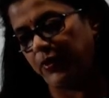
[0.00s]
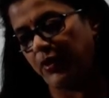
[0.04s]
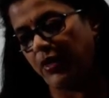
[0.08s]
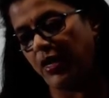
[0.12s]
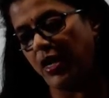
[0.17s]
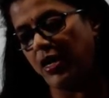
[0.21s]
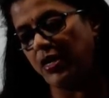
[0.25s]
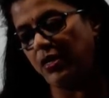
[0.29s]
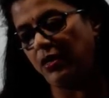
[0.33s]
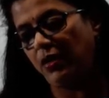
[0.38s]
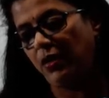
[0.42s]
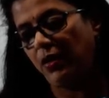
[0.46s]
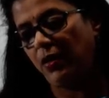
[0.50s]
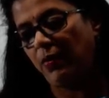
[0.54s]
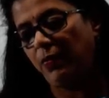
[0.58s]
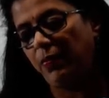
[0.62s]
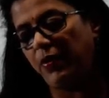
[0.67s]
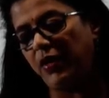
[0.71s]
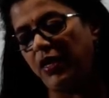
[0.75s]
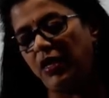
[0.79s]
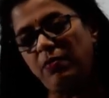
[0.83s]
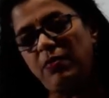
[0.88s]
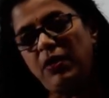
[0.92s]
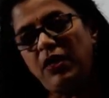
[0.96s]
Right?
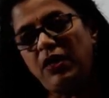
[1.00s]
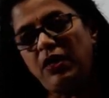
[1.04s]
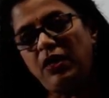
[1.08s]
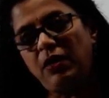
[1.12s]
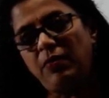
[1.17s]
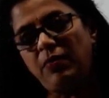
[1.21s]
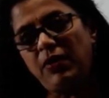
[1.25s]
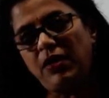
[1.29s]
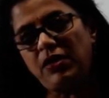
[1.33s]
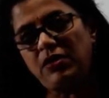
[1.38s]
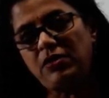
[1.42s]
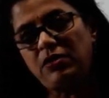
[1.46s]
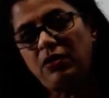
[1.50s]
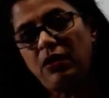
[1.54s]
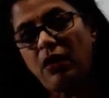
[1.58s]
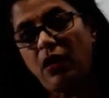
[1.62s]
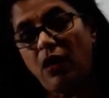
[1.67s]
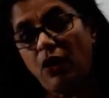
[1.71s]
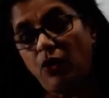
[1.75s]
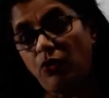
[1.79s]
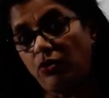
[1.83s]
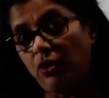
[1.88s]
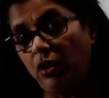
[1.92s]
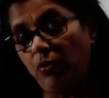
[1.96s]
Perimetrium is
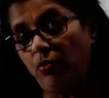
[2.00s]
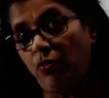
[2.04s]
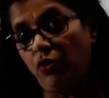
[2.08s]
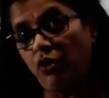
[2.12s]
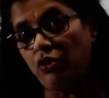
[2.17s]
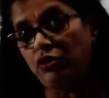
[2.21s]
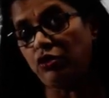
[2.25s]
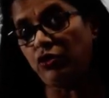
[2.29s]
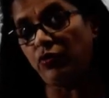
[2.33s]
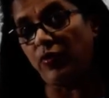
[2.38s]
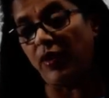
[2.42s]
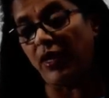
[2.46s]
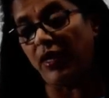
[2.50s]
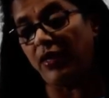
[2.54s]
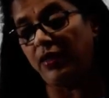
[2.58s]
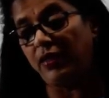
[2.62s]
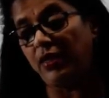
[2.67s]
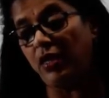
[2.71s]
outermost one.